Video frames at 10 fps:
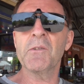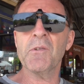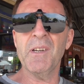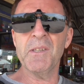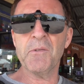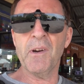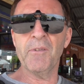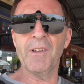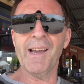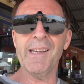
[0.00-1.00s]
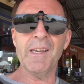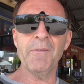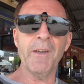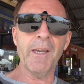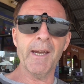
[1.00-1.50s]
try and travel light
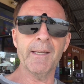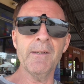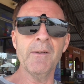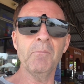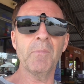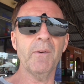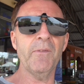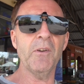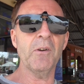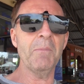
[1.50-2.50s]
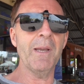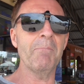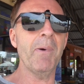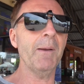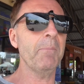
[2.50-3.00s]
if you can, or if you've got a big
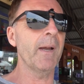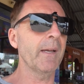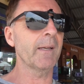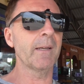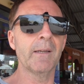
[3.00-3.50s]
backpack,